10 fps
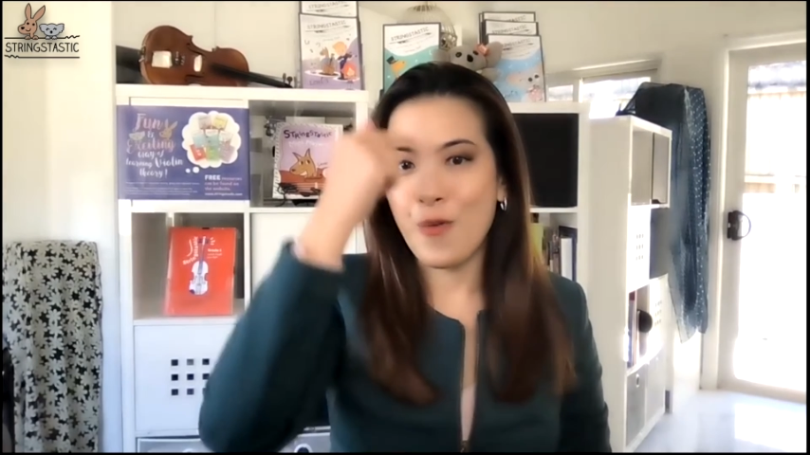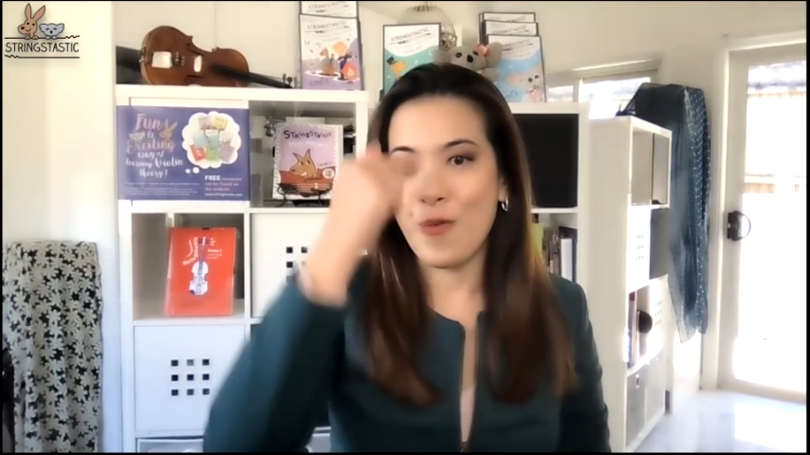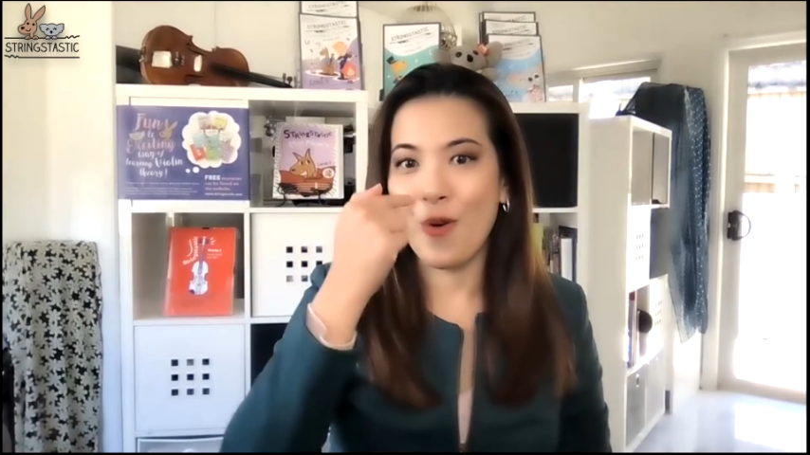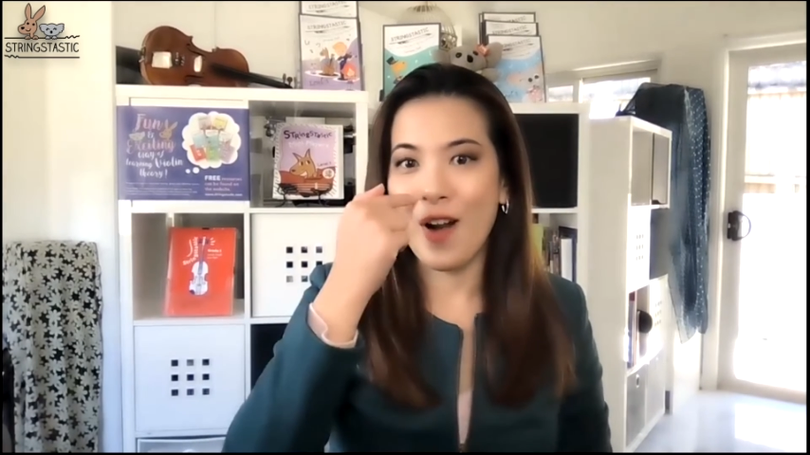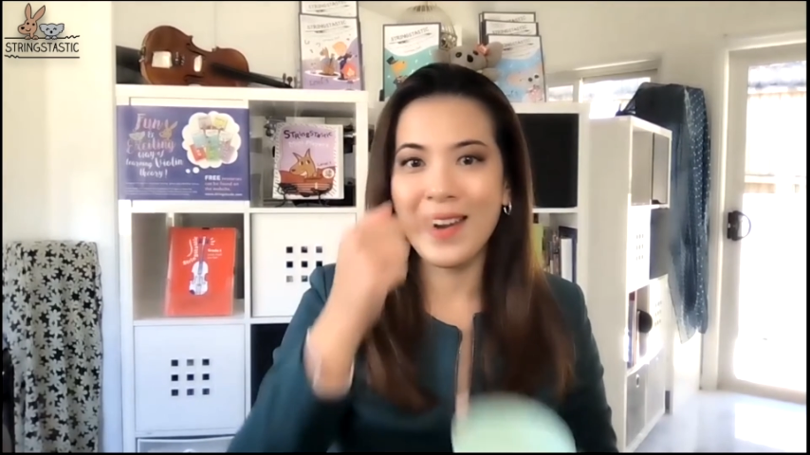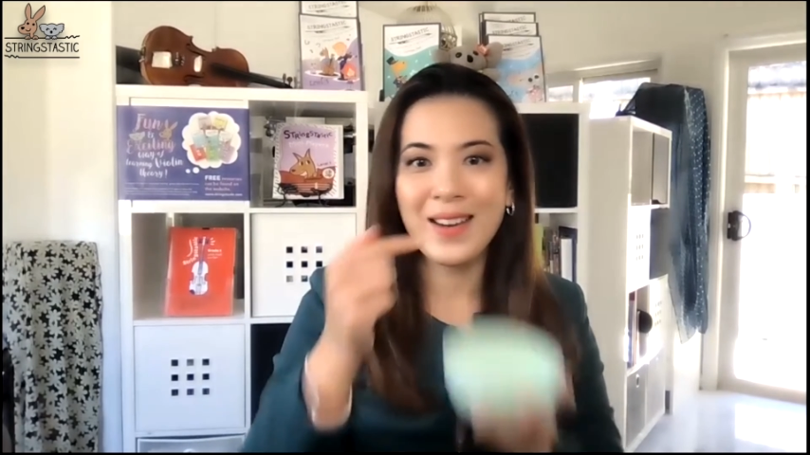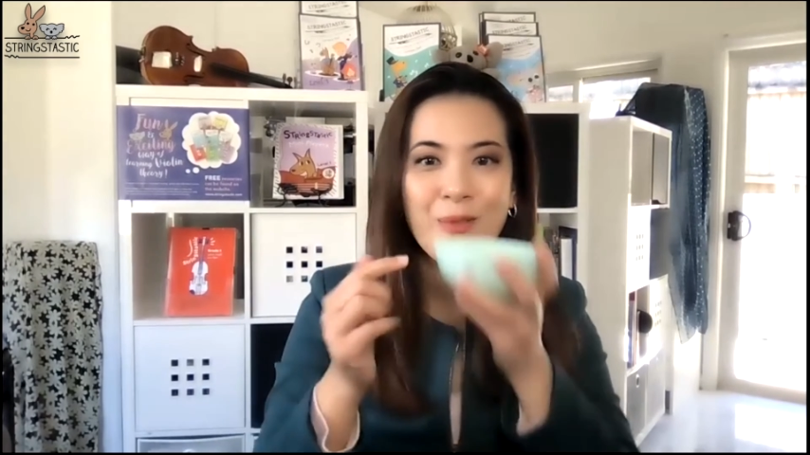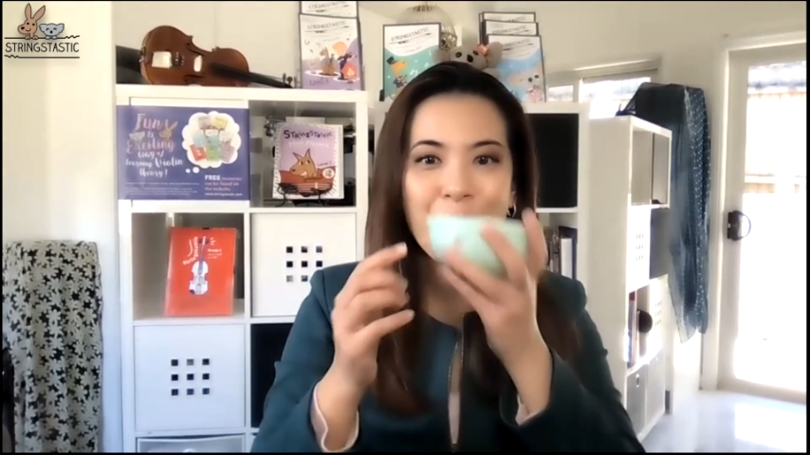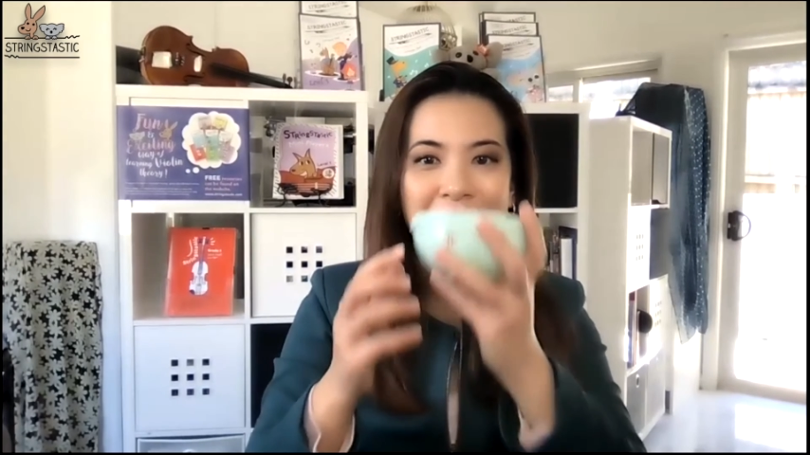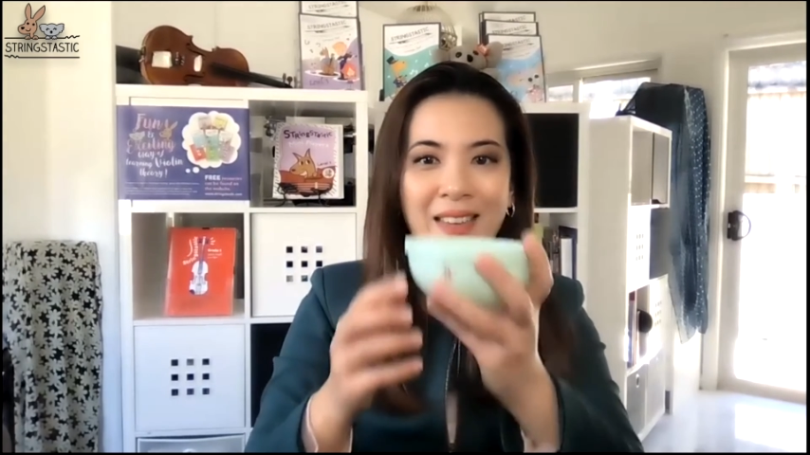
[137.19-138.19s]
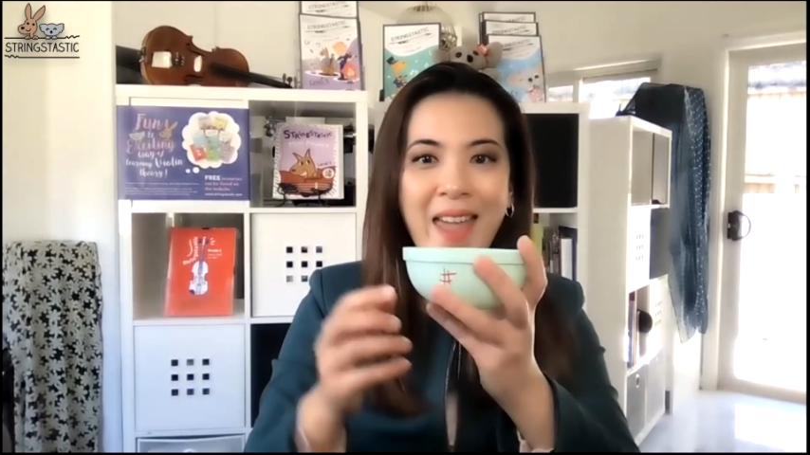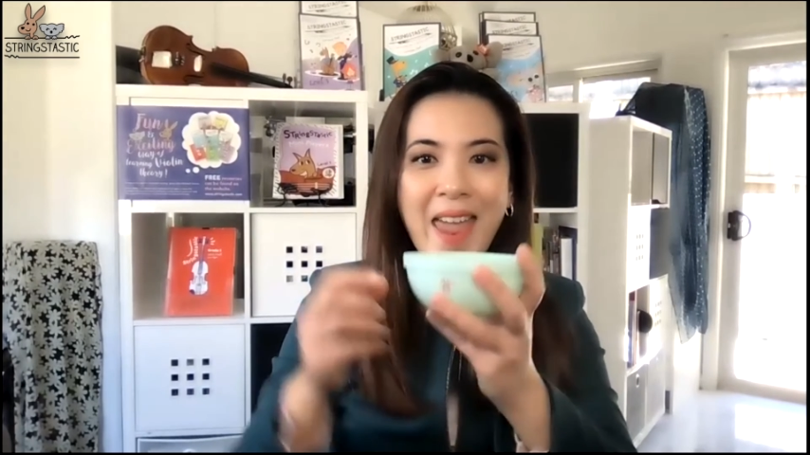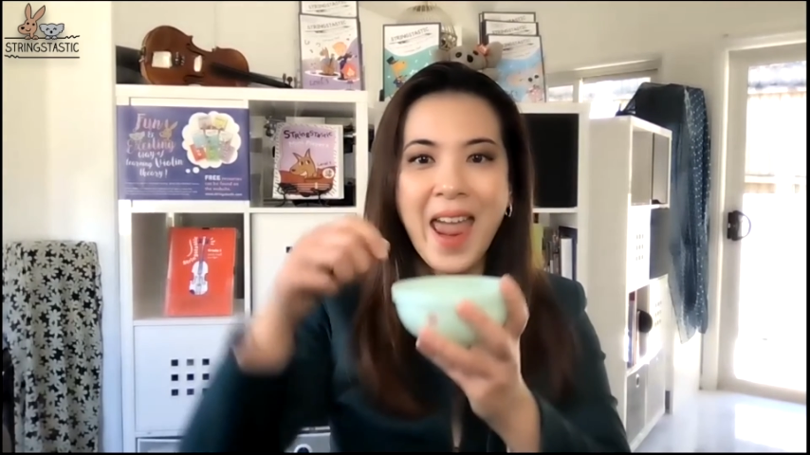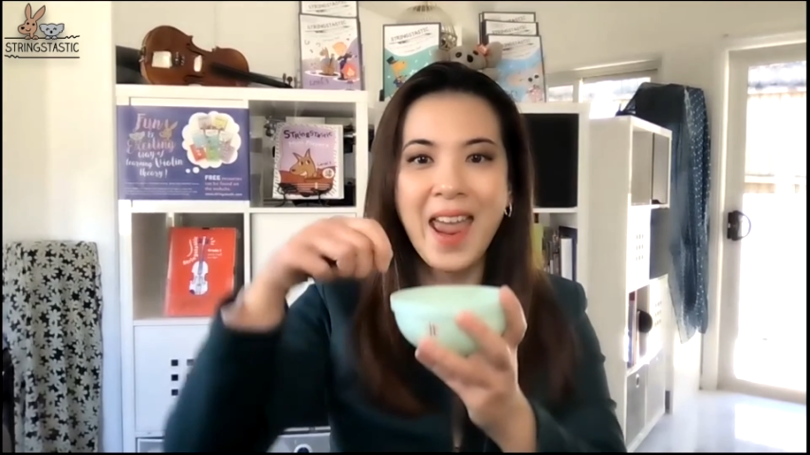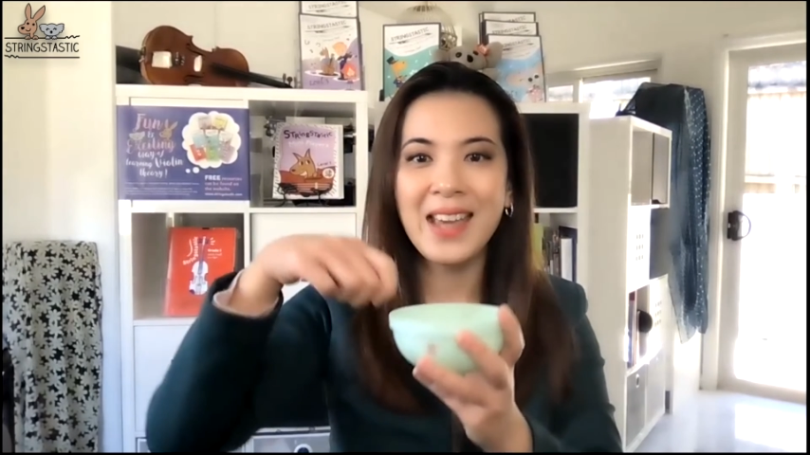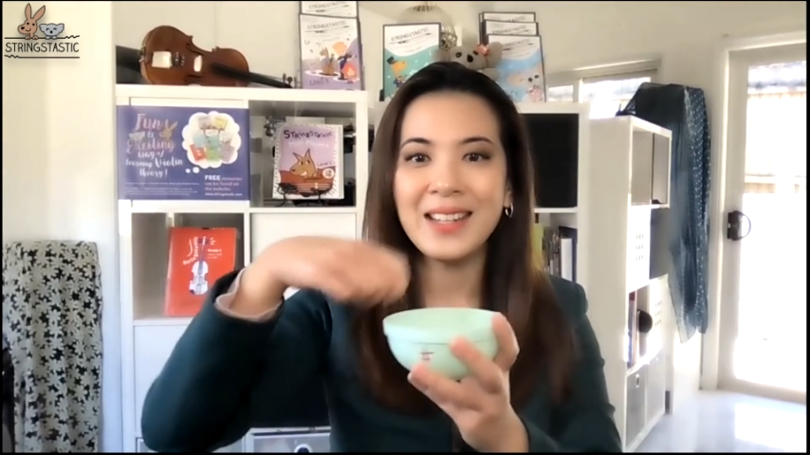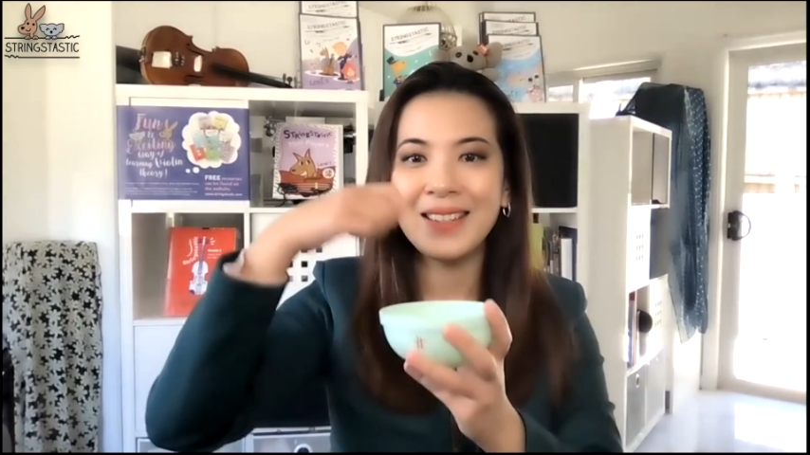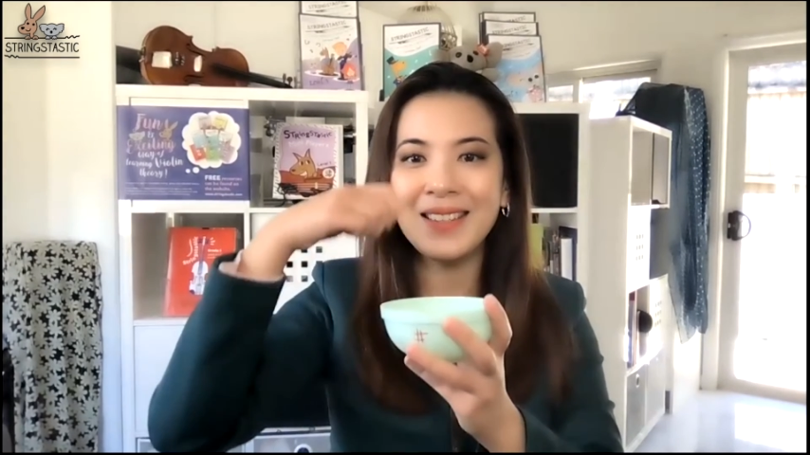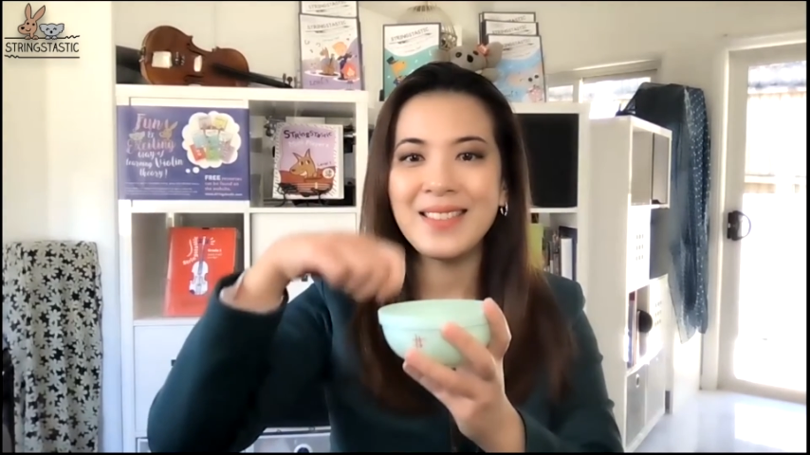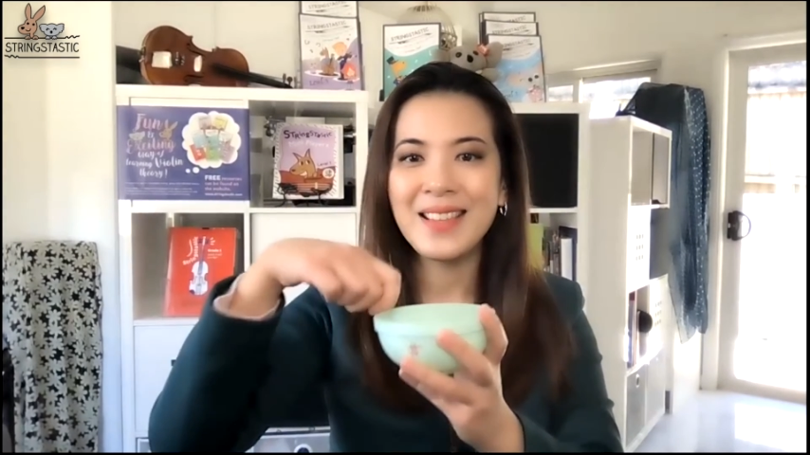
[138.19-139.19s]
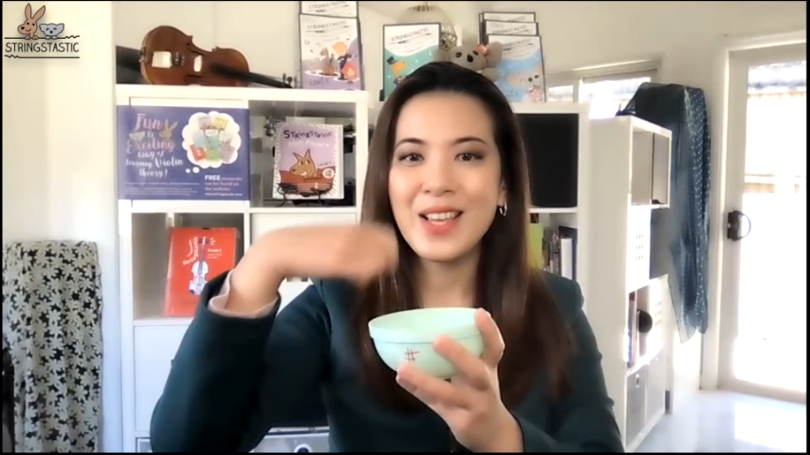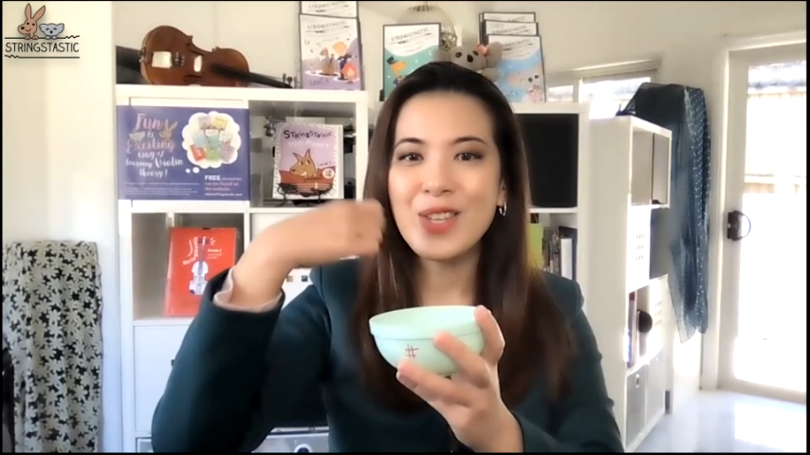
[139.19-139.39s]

right where the head is